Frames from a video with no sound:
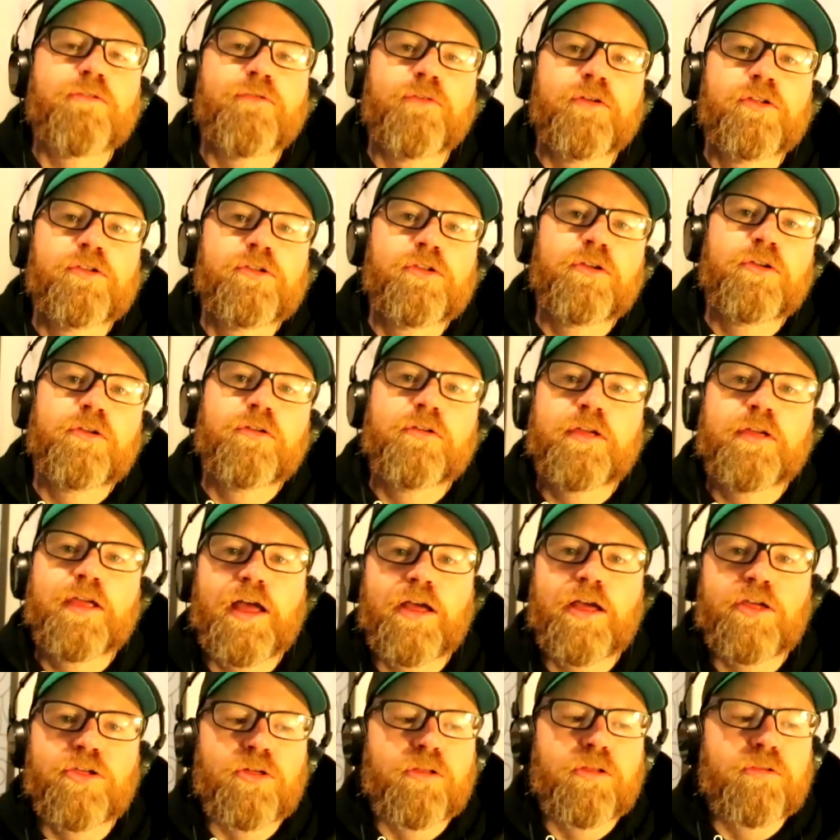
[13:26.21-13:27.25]
for new
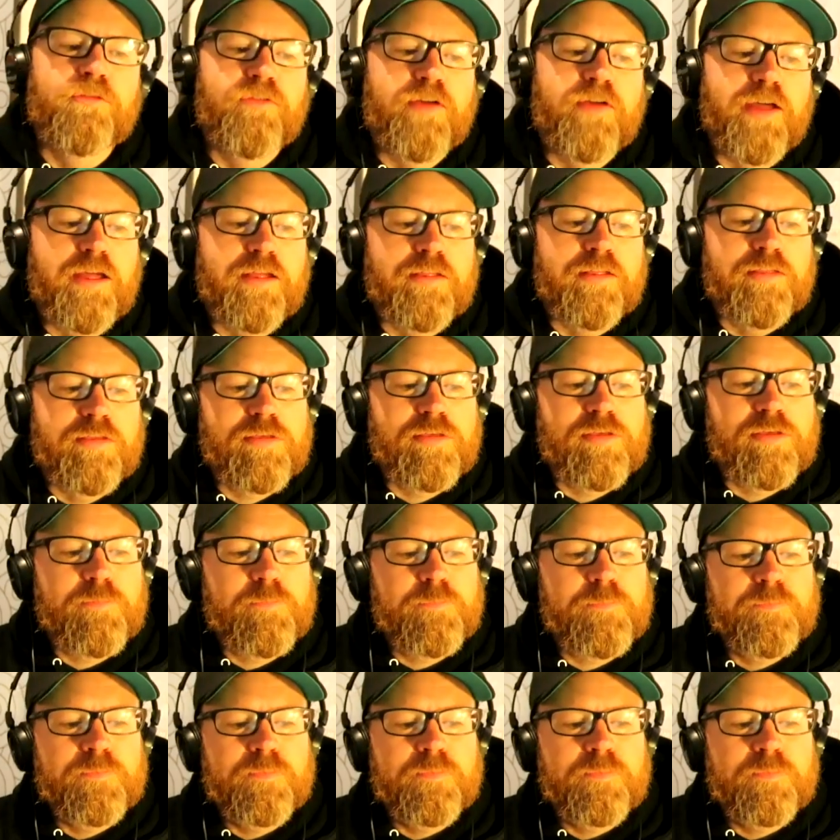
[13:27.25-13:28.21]
casual fans.